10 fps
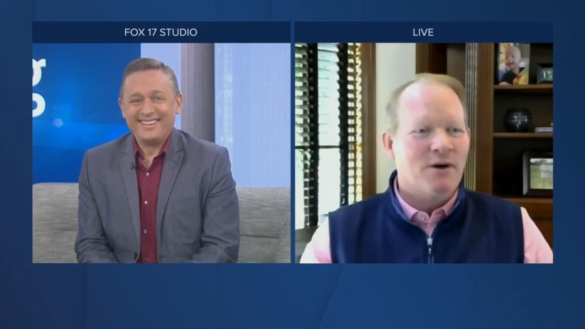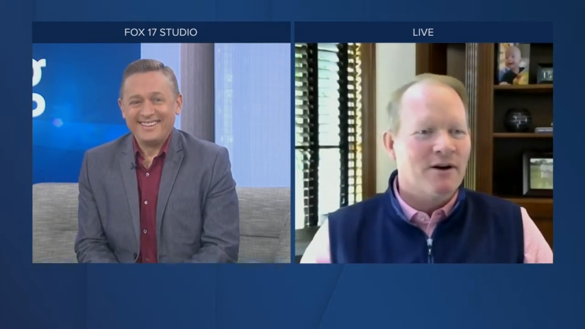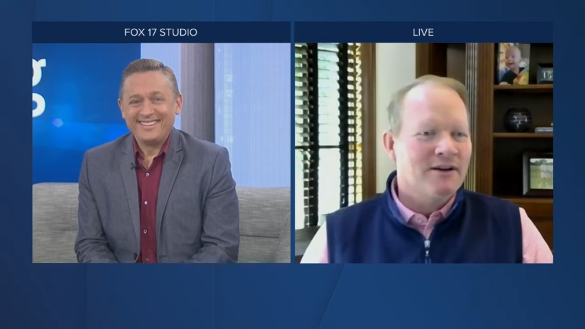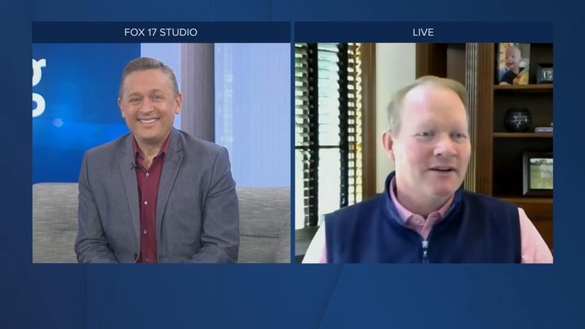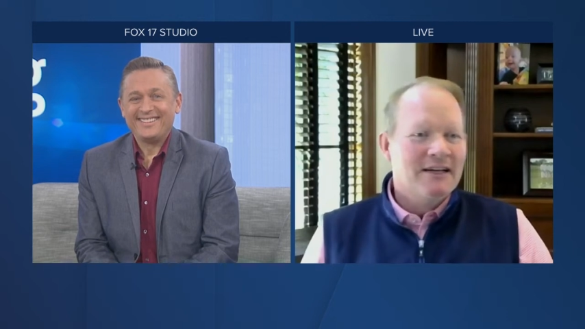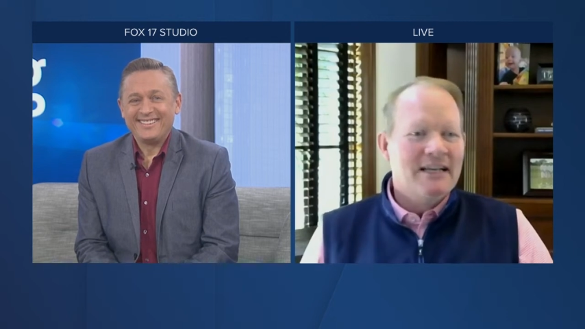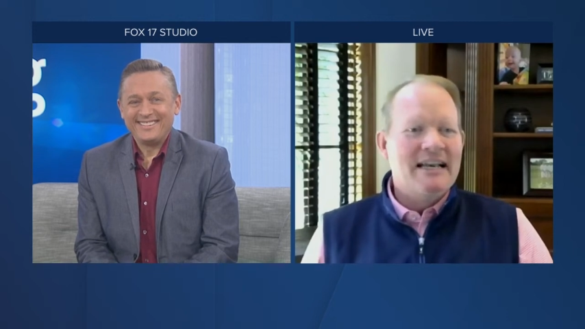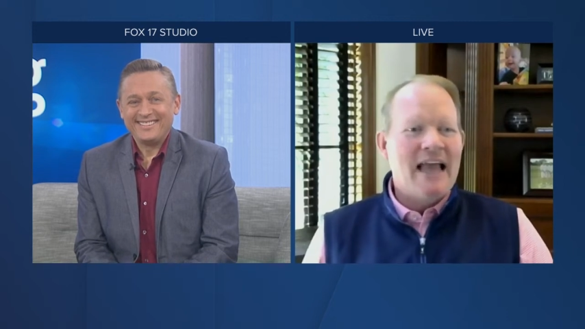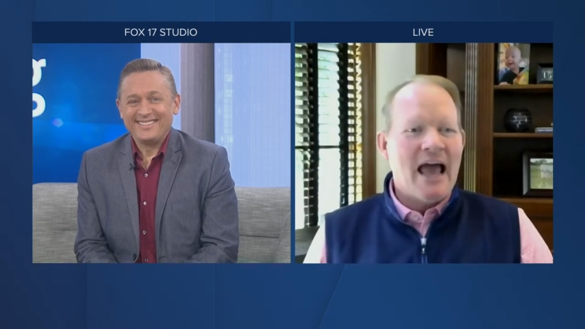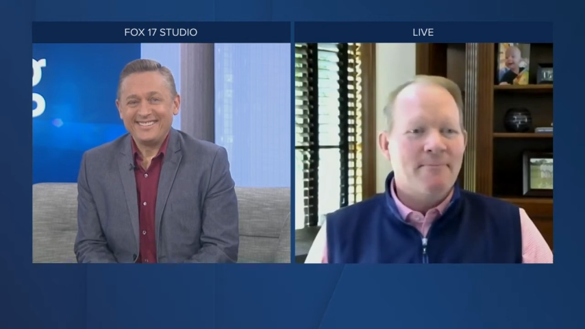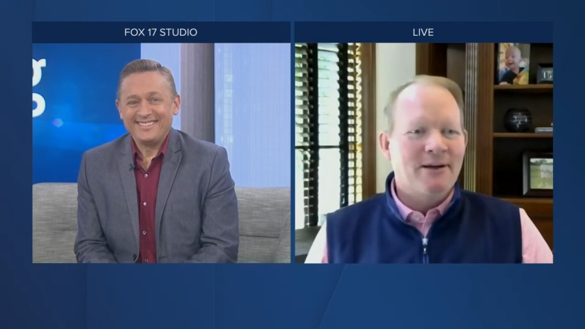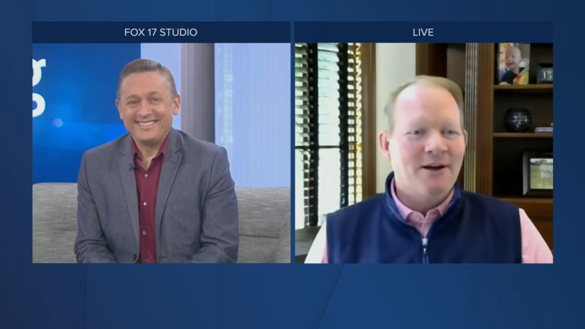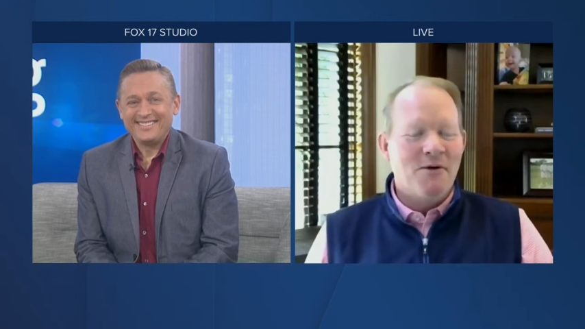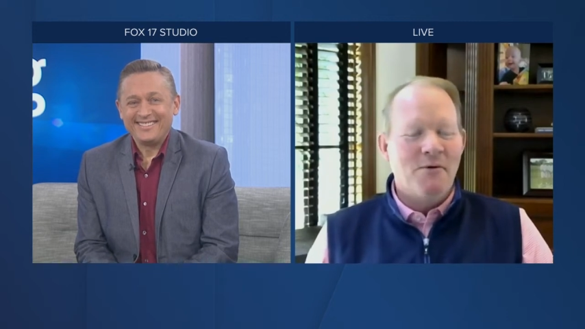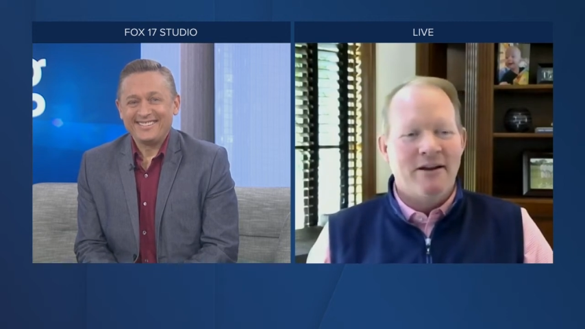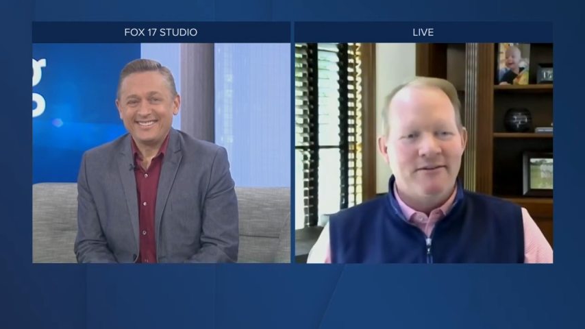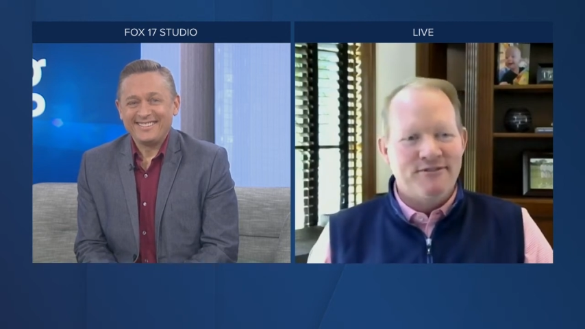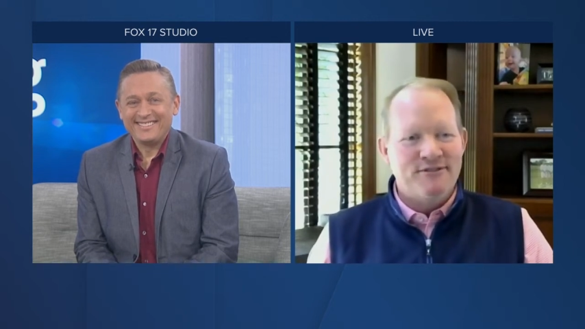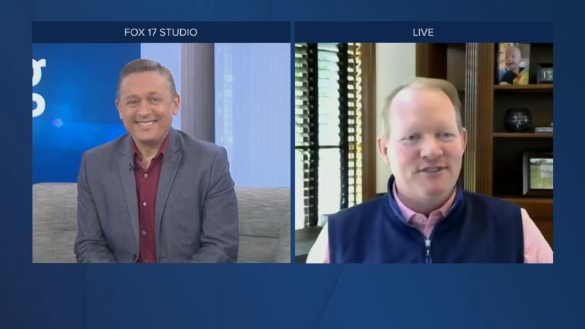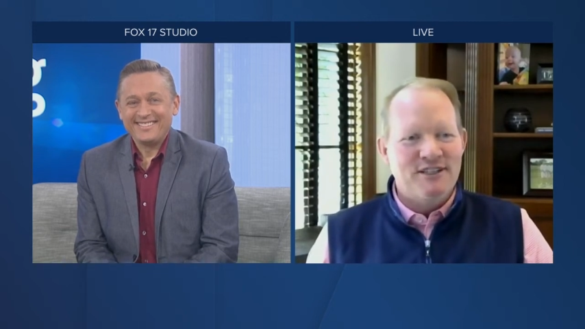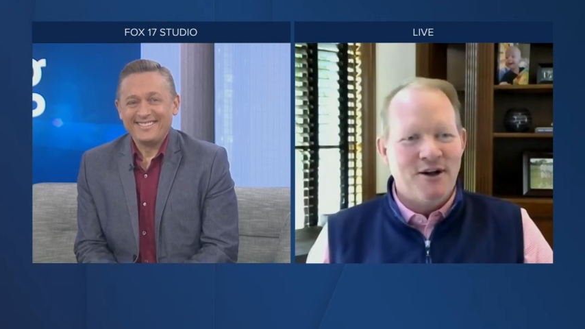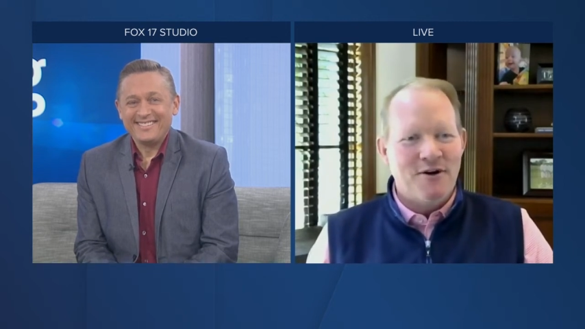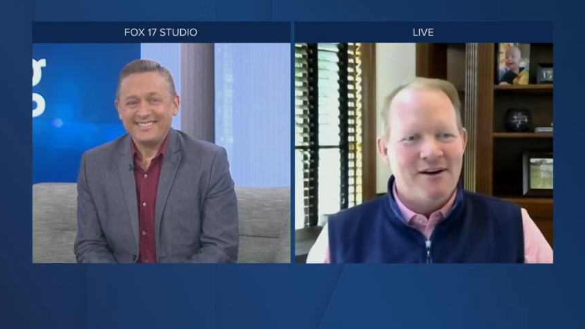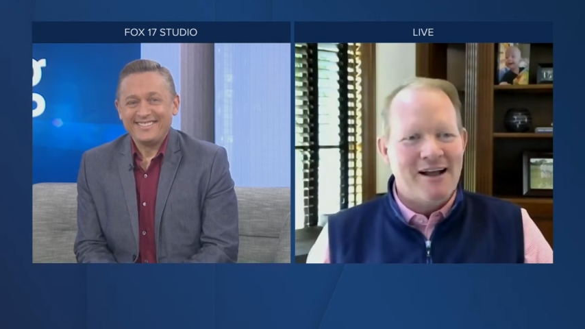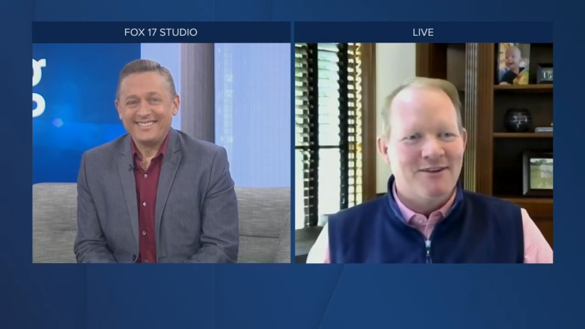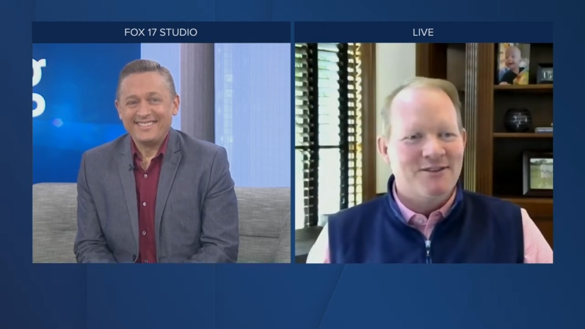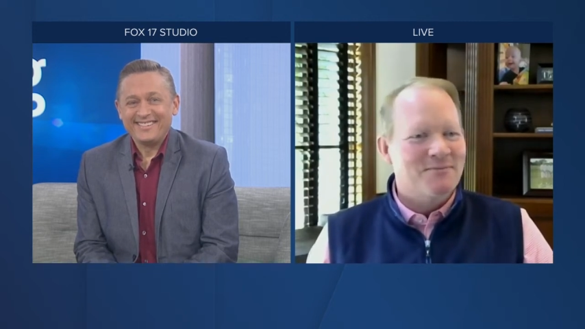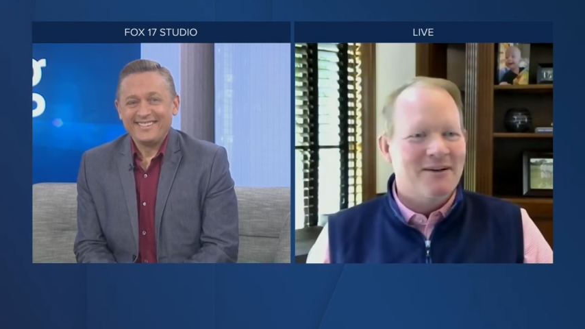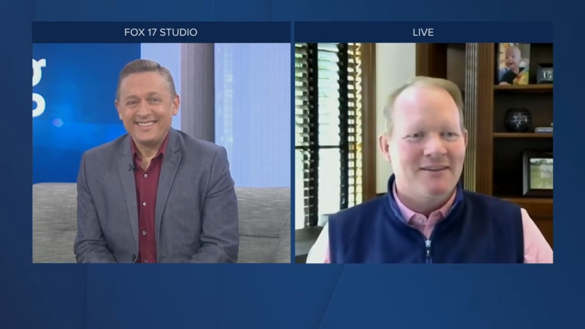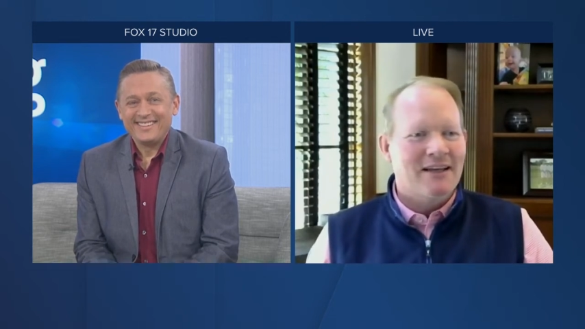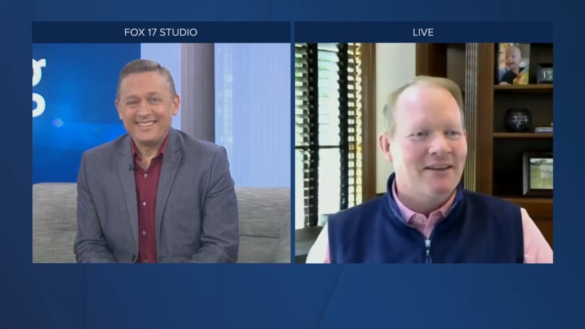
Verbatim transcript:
Speaker 1: we're napping our way to fifteen hundred dollars a month.